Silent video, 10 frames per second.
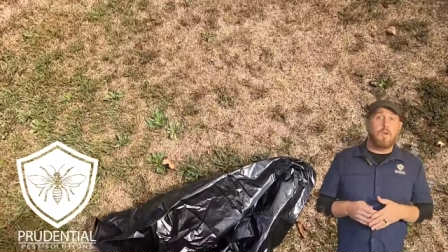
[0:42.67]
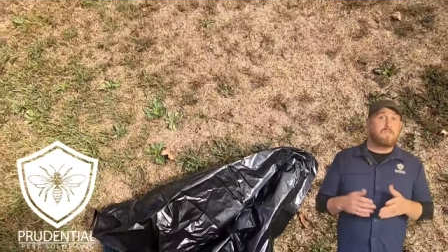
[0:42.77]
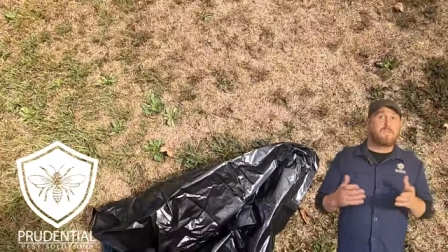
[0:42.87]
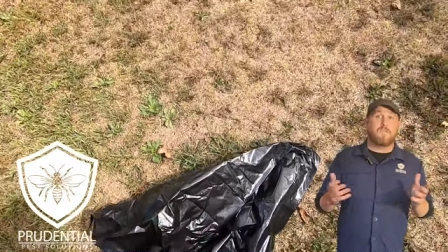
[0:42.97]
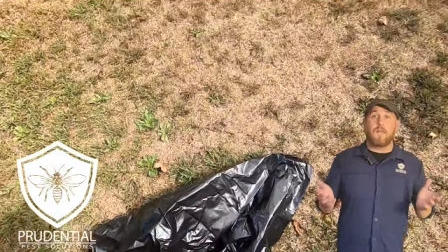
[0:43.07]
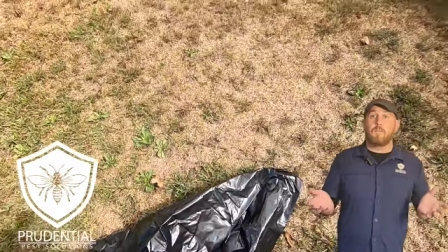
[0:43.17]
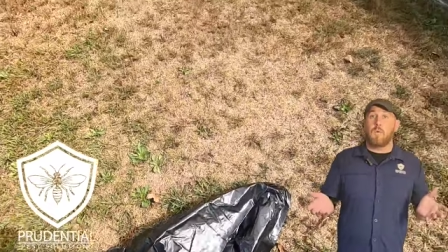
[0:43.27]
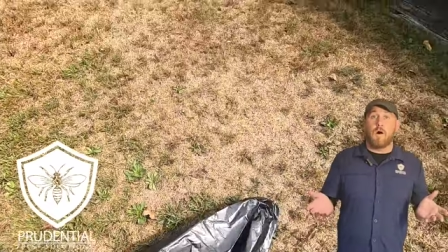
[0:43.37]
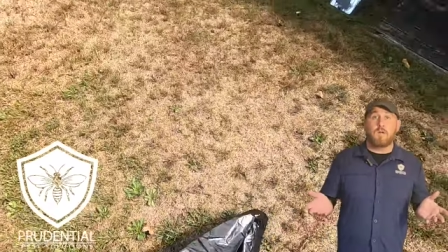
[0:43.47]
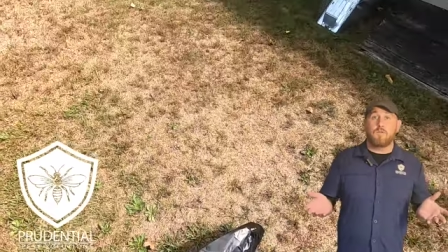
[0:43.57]
or I'll just let them
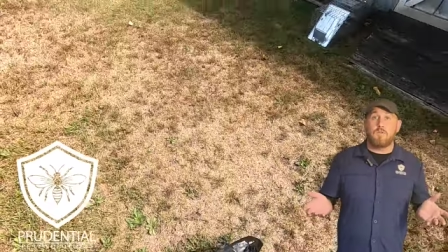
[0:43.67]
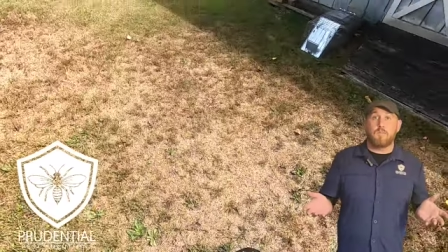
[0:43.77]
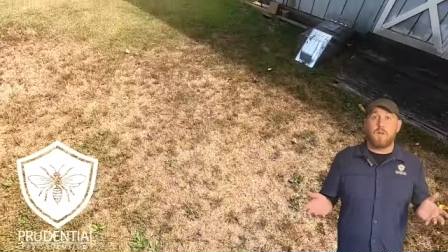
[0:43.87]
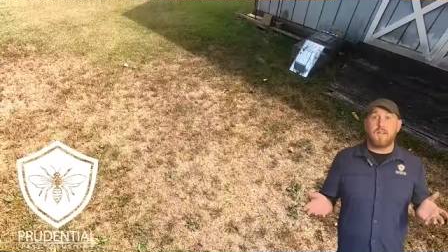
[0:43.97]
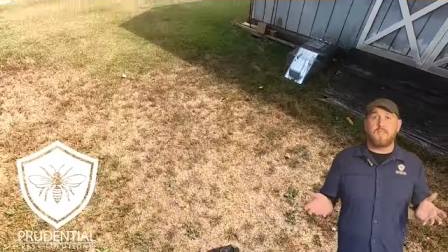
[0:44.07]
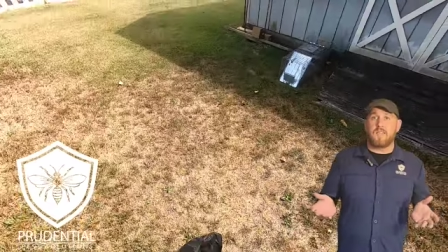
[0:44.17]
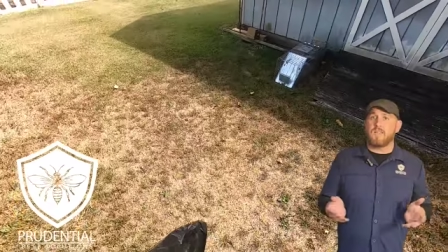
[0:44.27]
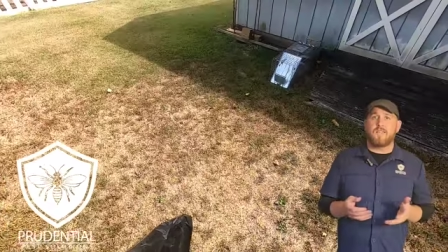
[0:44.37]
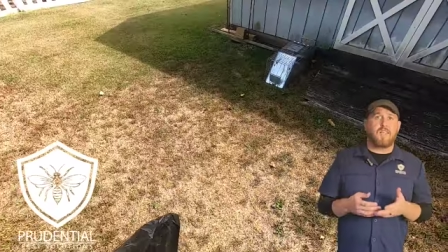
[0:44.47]
walk through the process.